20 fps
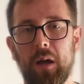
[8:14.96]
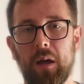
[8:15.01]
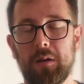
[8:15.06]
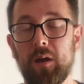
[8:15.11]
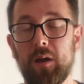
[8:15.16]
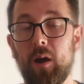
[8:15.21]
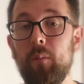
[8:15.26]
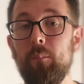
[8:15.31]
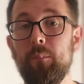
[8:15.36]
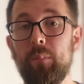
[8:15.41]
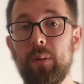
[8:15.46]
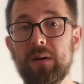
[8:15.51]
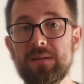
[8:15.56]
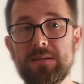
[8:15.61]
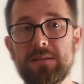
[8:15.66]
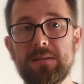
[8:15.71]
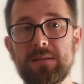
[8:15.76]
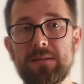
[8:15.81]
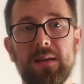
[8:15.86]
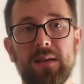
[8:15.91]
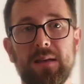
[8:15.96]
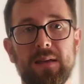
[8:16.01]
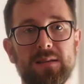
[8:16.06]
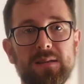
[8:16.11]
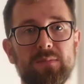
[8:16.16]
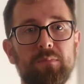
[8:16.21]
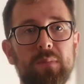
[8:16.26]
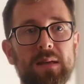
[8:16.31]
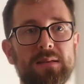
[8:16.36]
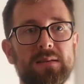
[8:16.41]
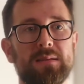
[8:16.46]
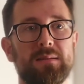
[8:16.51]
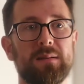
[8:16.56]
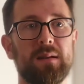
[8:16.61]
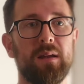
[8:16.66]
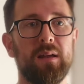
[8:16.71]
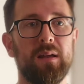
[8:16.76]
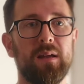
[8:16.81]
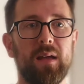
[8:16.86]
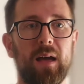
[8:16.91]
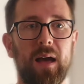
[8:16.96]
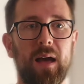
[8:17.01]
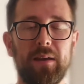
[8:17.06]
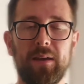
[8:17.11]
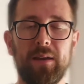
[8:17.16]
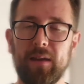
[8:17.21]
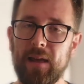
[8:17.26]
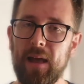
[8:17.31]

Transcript: compass is missed, and it